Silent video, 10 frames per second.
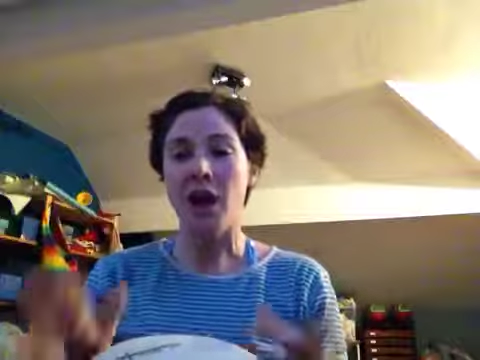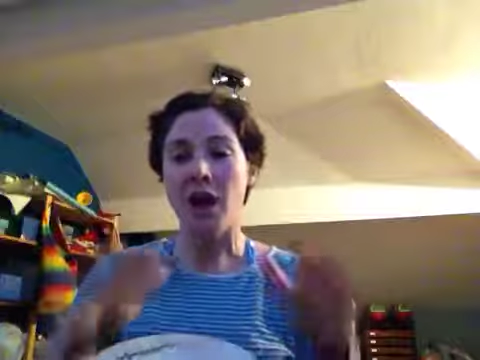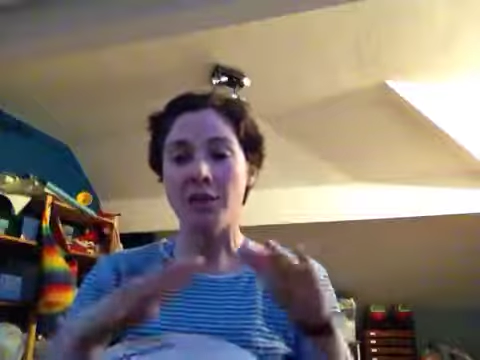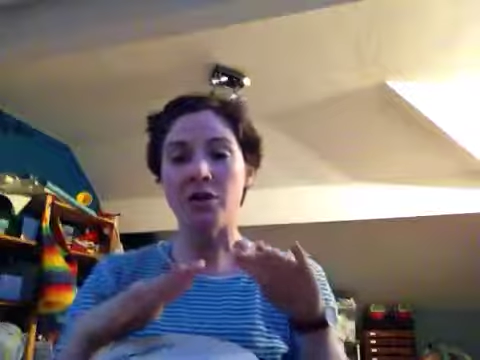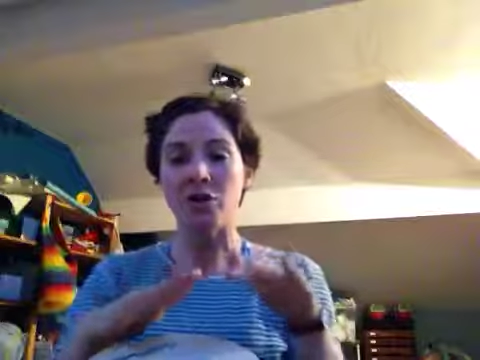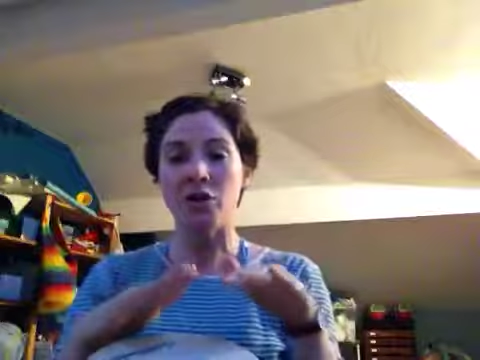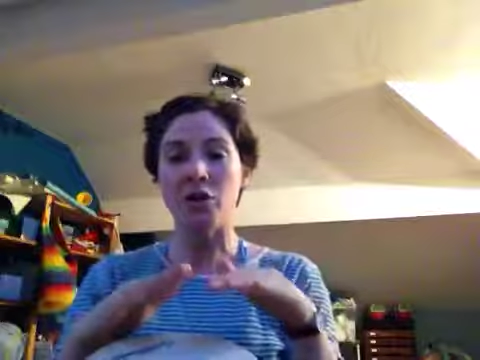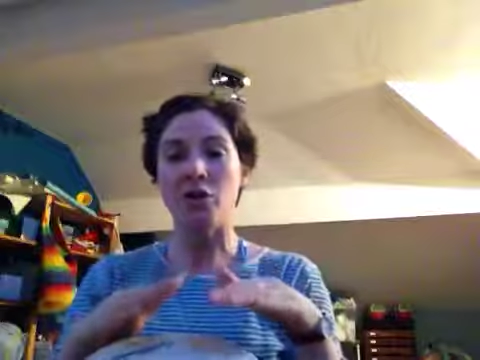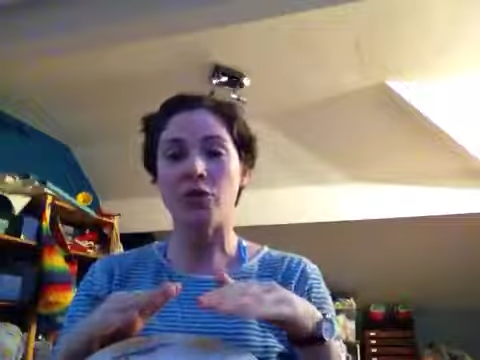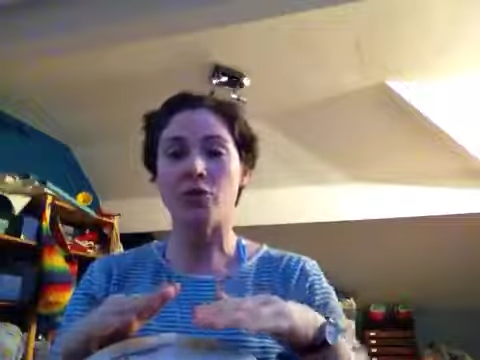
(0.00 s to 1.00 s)
I'm going to do it
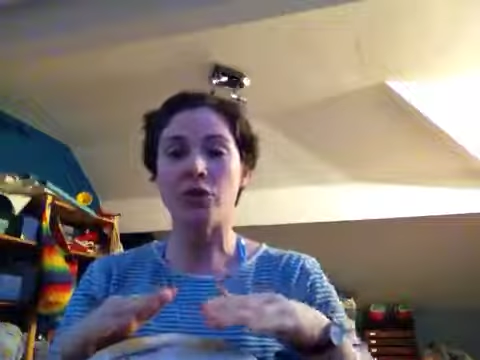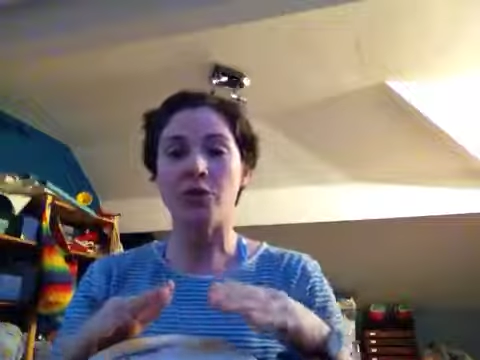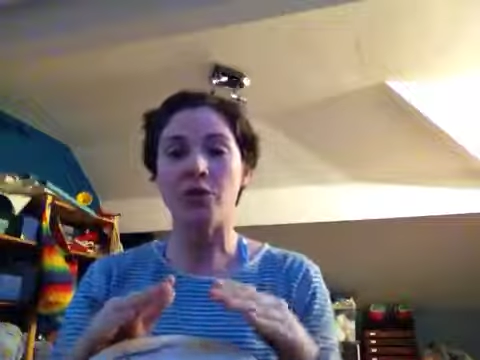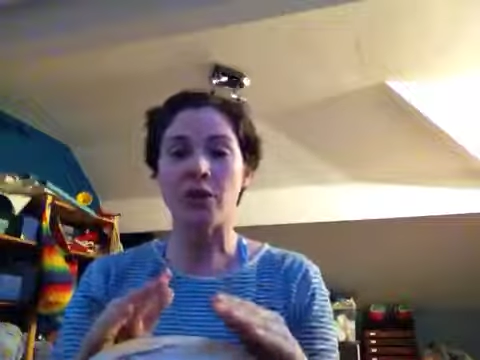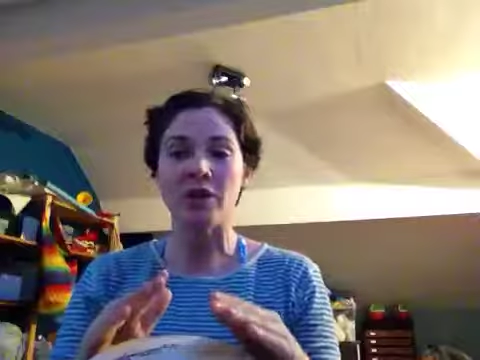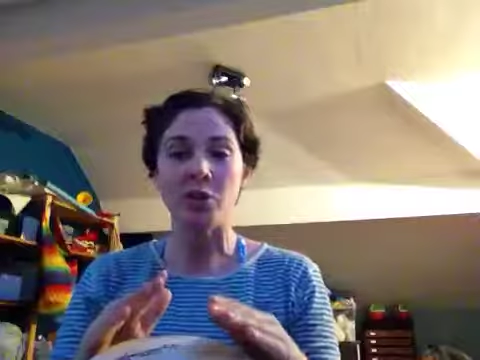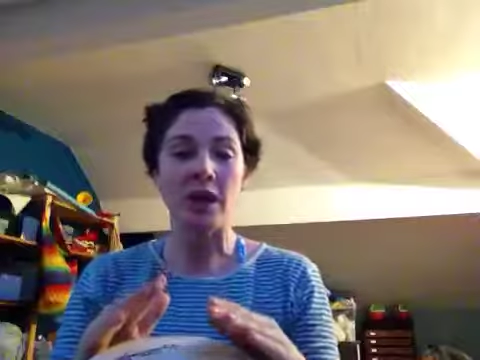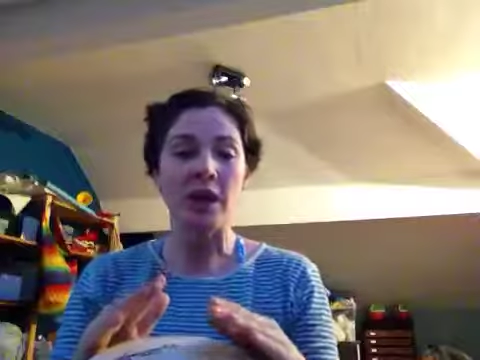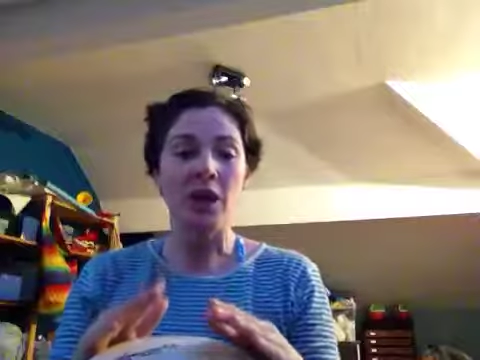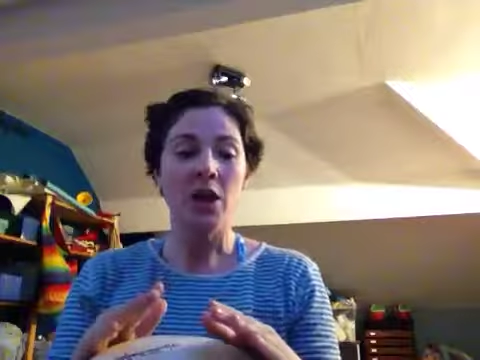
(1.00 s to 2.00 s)
on the drums straight away.